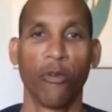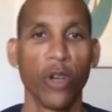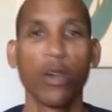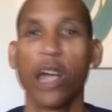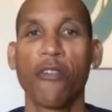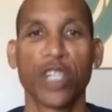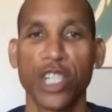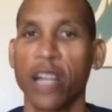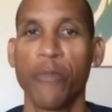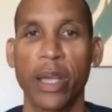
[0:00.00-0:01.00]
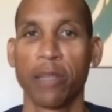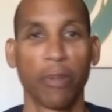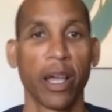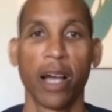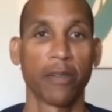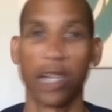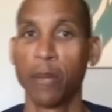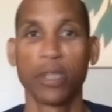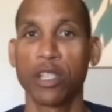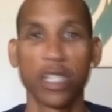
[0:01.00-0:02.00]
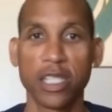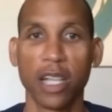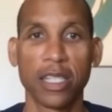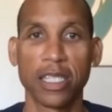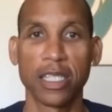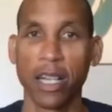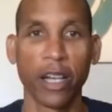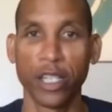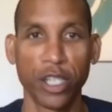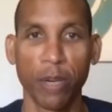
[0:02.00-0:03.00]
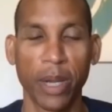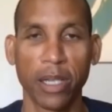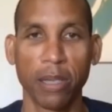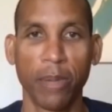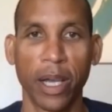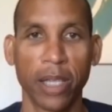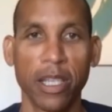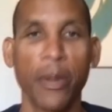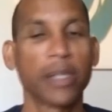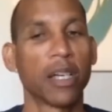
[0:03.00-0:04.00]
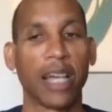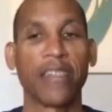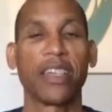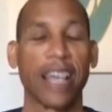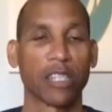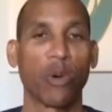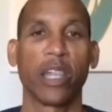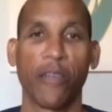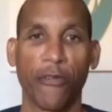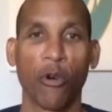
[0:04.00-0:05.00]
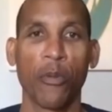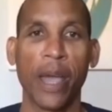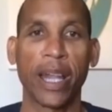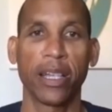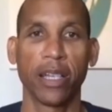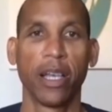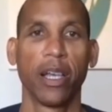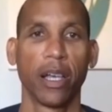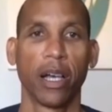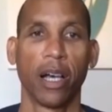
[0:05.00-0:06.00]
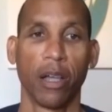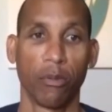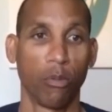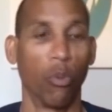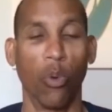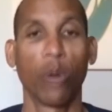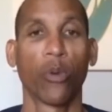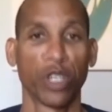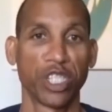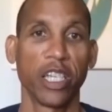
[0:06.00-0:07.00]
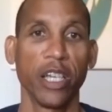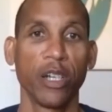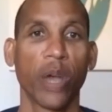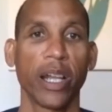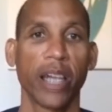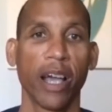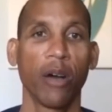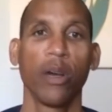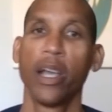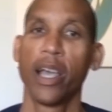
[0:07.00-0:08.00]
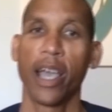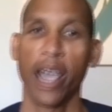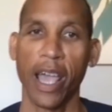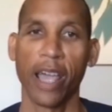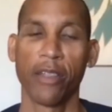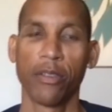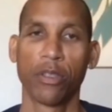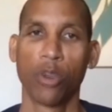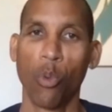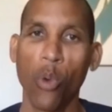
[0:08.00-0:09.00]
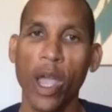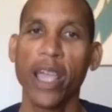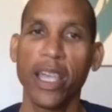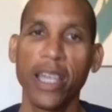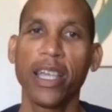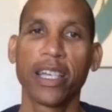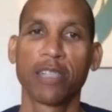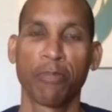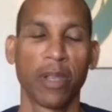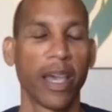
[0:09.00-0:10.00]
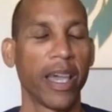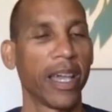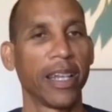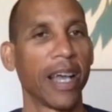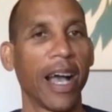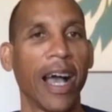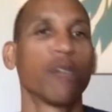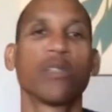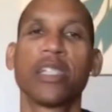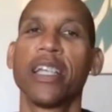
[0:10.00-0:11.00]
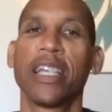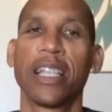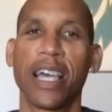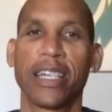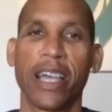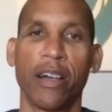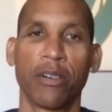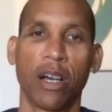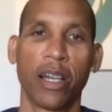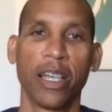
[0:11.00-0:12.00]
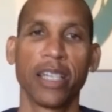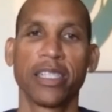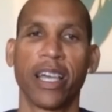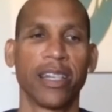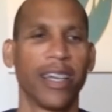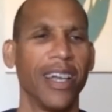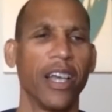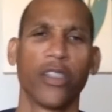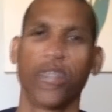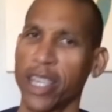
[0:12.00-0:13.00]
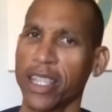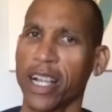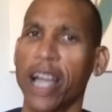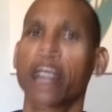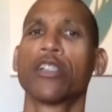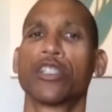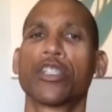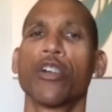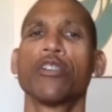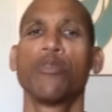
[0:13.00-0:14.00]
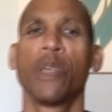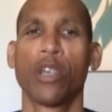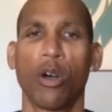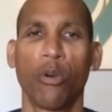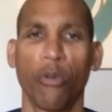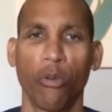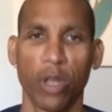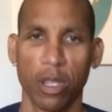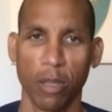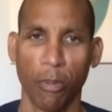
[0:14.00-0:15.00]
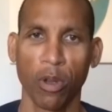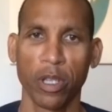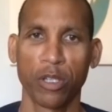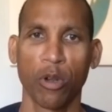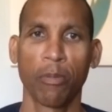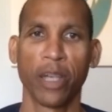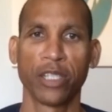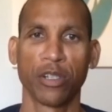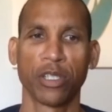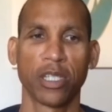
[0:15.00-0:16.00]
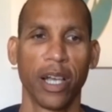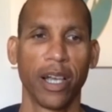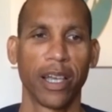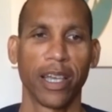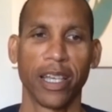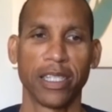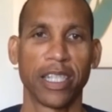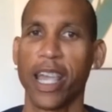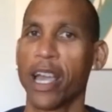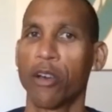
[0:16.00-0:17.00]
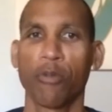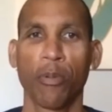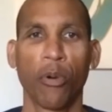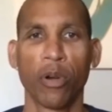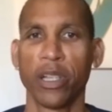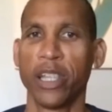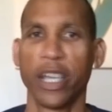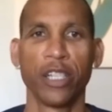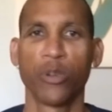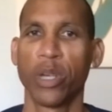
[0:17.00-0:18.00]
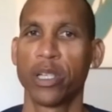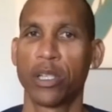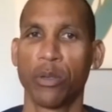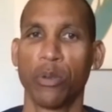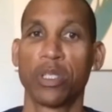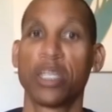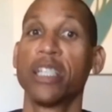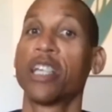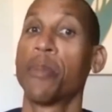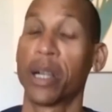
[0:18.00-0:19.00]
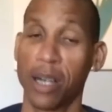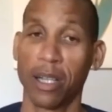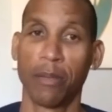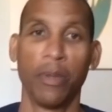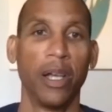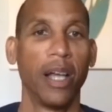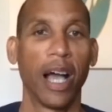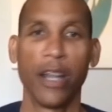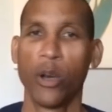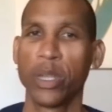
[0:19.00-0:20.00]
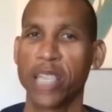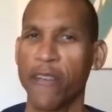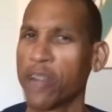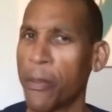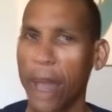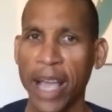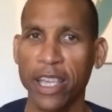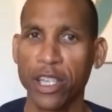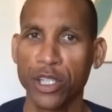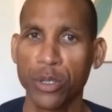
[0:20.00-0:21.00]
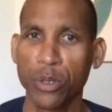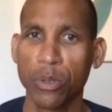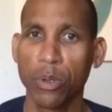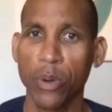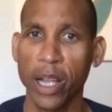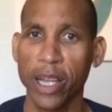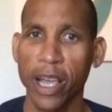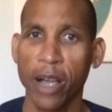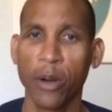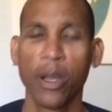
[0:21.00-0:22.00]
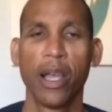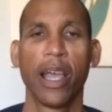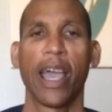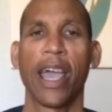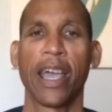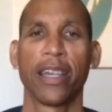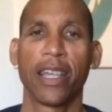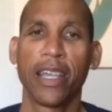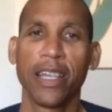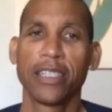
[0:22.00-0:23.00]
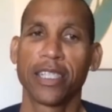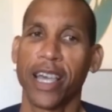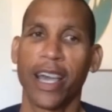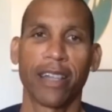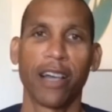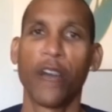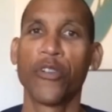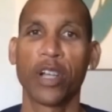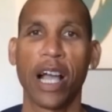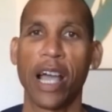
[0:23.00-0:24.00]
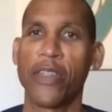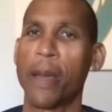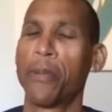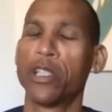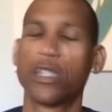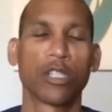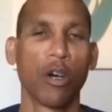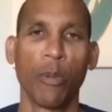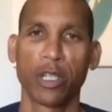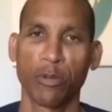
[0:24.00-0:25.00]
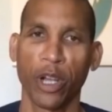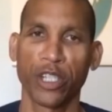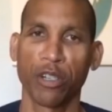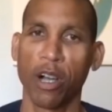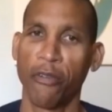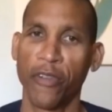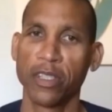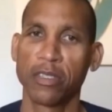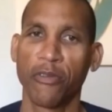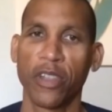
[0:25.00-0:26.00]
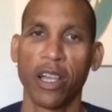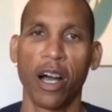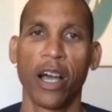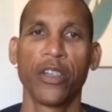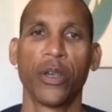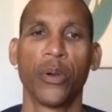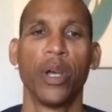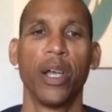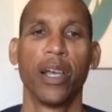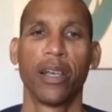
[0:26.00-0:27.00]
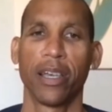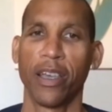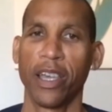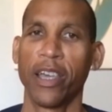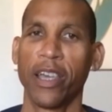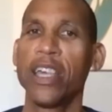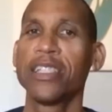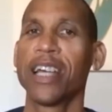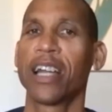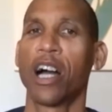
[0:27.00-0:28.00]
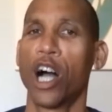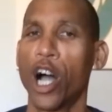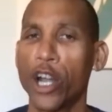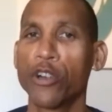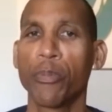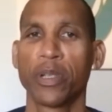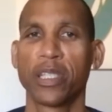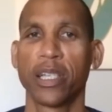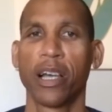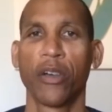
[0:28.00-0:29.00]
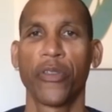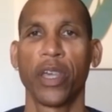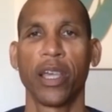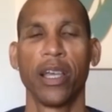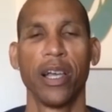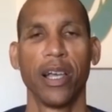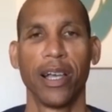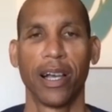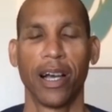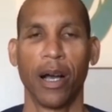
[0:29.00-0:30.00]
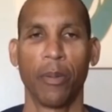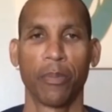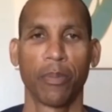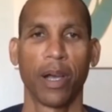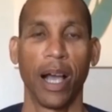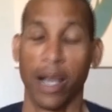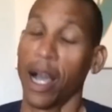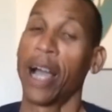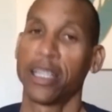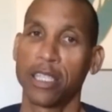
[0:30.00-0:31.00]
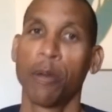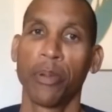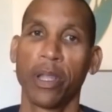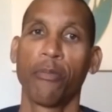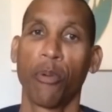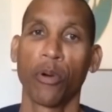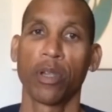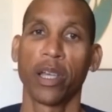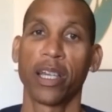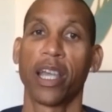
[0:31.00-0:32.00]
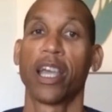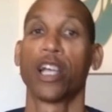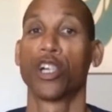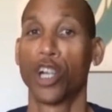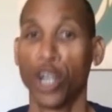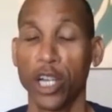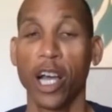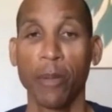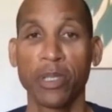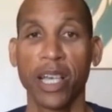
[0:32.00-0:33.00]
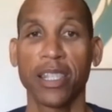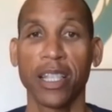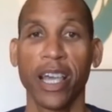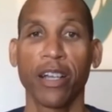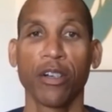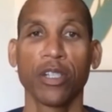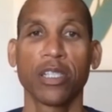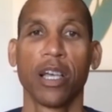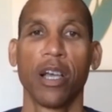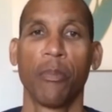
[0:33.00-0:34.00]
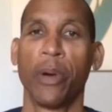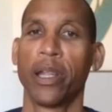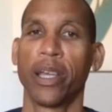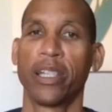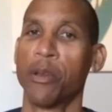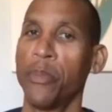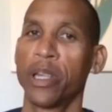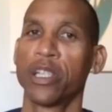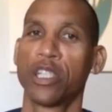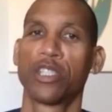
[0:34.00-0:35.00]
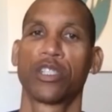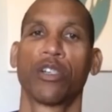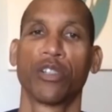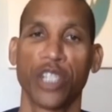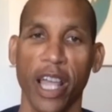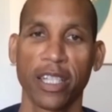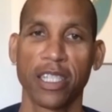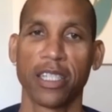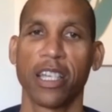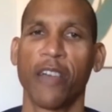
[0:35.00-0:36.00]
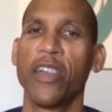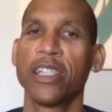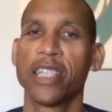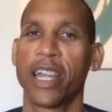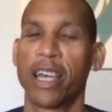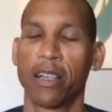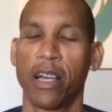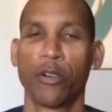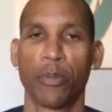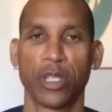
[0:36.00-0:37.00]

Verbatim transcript: don't have a shot of making the playoffs, I'm just going to sit on the sideline and cheer my, my teammates on. I think that's why they formatted uh, what we're seeing right now. And the way he is playing, I don't see any letdown on his end. The thing that kind of concerns me, though, with the Portland Trailblazers is the health report and the injury to CJ McCollum. I know he's having a back issue right now, and he's that other guy that puts so much pressure offensively on you. If he's not 100% healthy, um, I still believe Portland could upset the Lakers, but it, it diminishes their chances if he's not at 100%.